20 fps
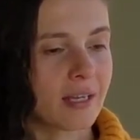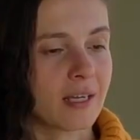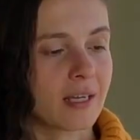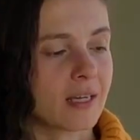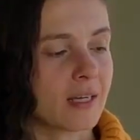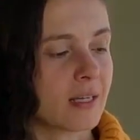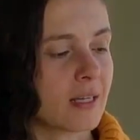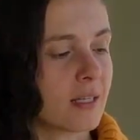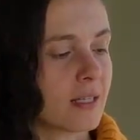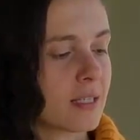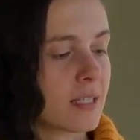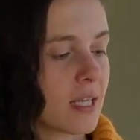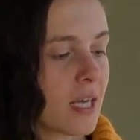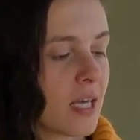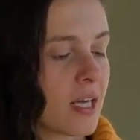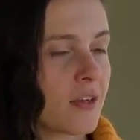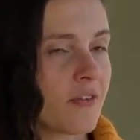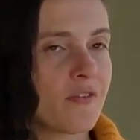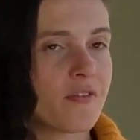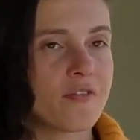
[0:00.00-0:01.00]
is
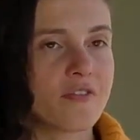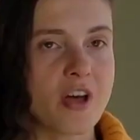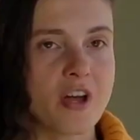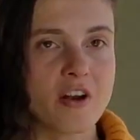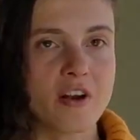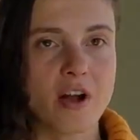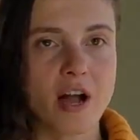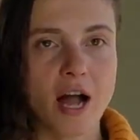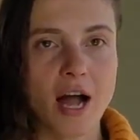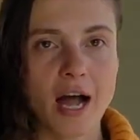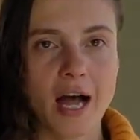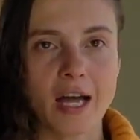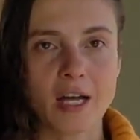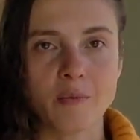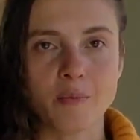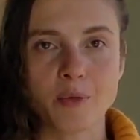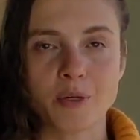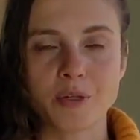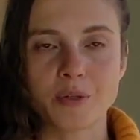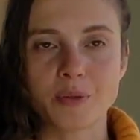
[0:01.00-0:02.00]
a very high
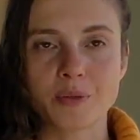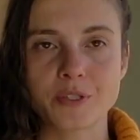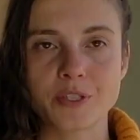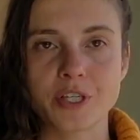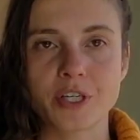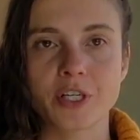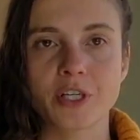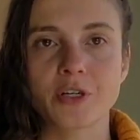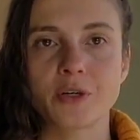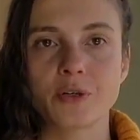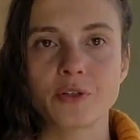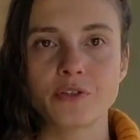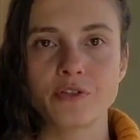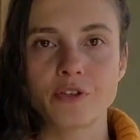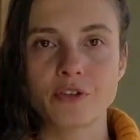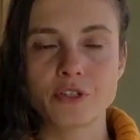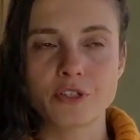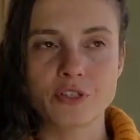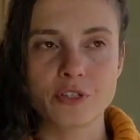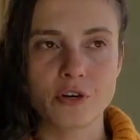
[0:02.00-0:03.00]
producer, good
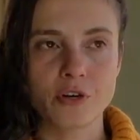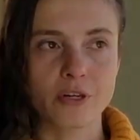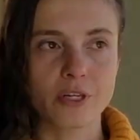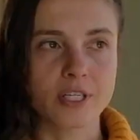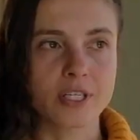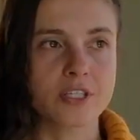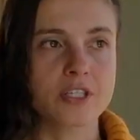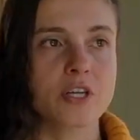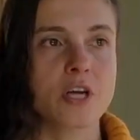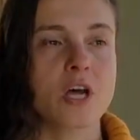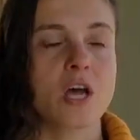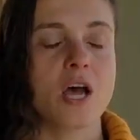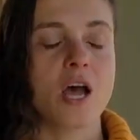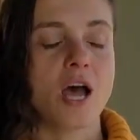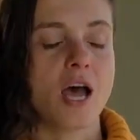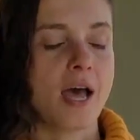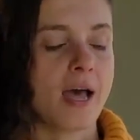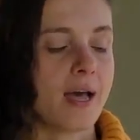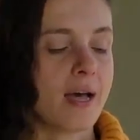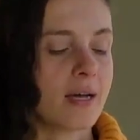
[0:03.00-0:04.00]
for storage,
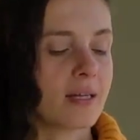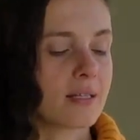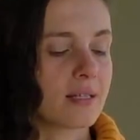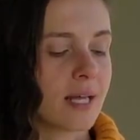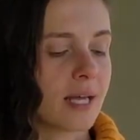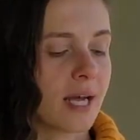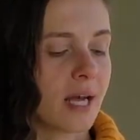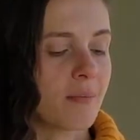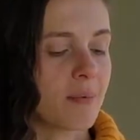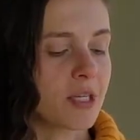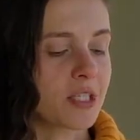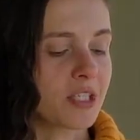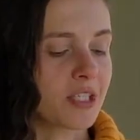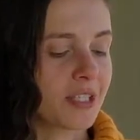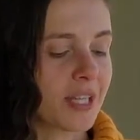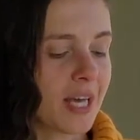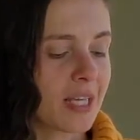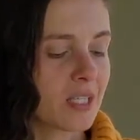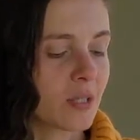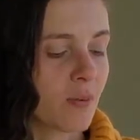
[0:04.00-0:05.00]
and like I mentioned,
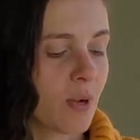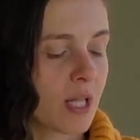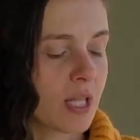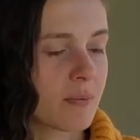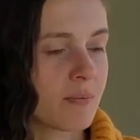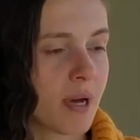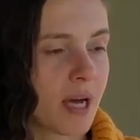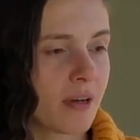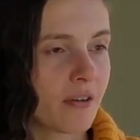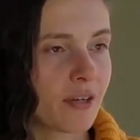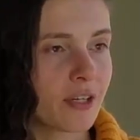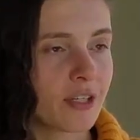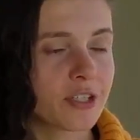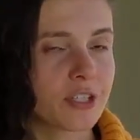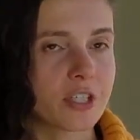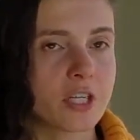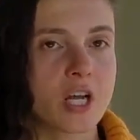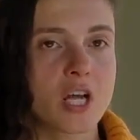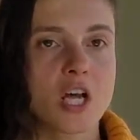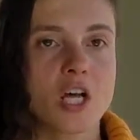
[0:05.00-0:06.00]
that's well in my
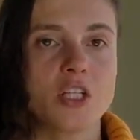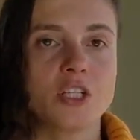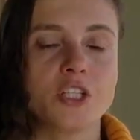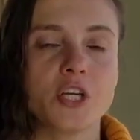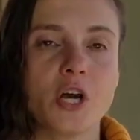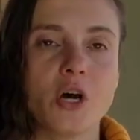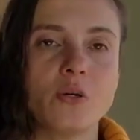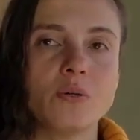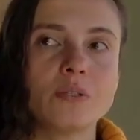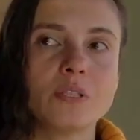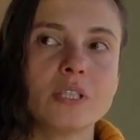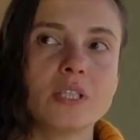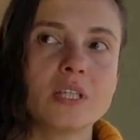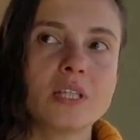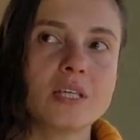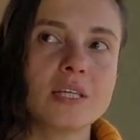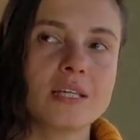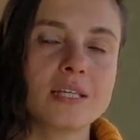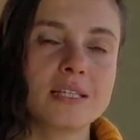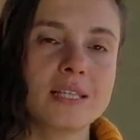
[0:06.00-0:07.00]
region. The only
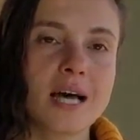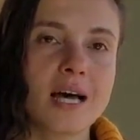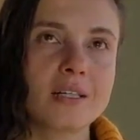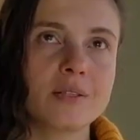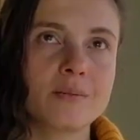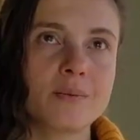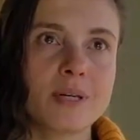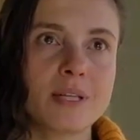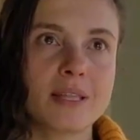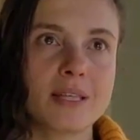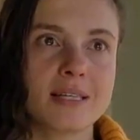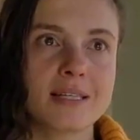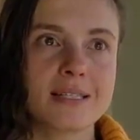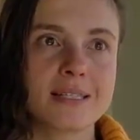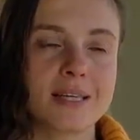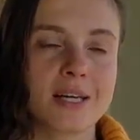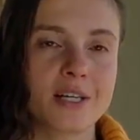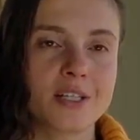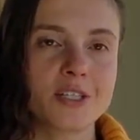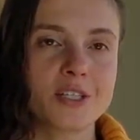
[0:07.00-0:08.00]
thing that with the
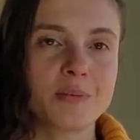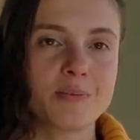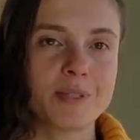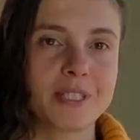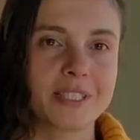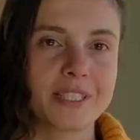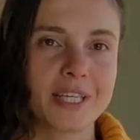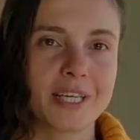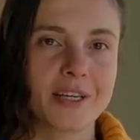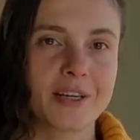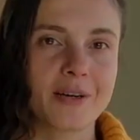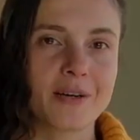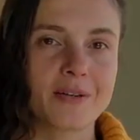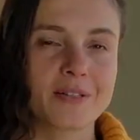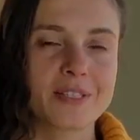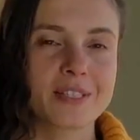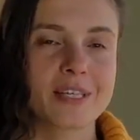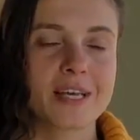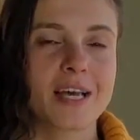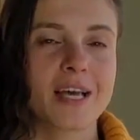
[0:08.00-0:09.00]
starchy
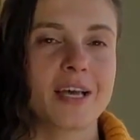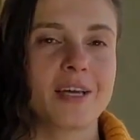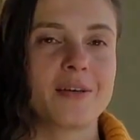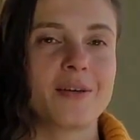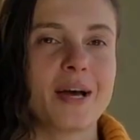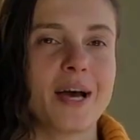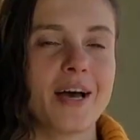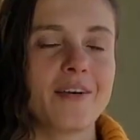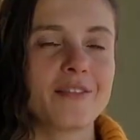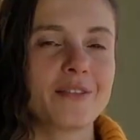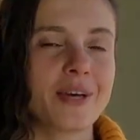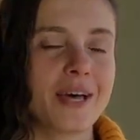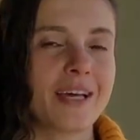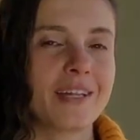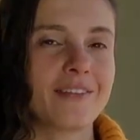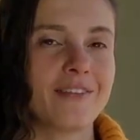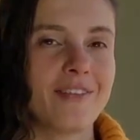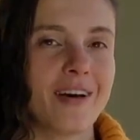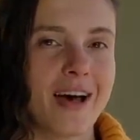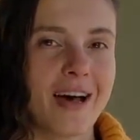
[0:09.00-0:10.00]
potatoes, you have to
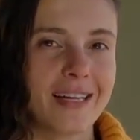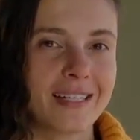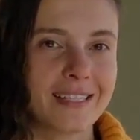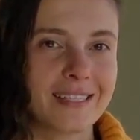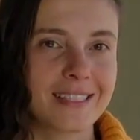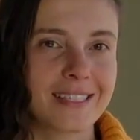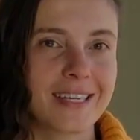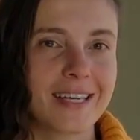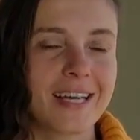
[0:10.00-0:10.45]
add fat.